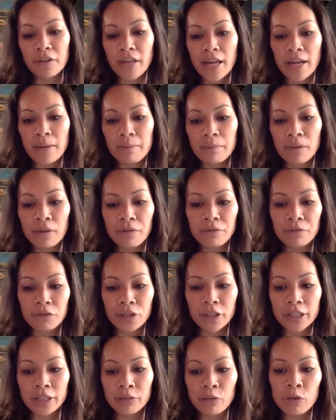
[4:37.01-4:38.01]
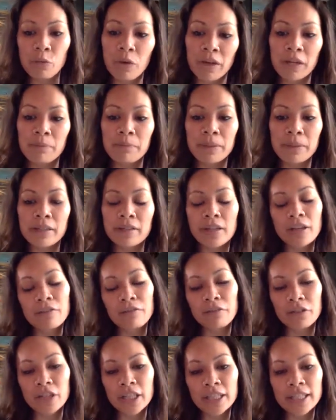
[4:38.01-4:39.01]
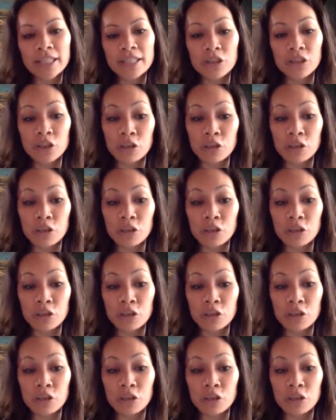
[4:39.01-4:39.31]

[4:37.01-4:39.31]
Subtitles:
them we want to be their free,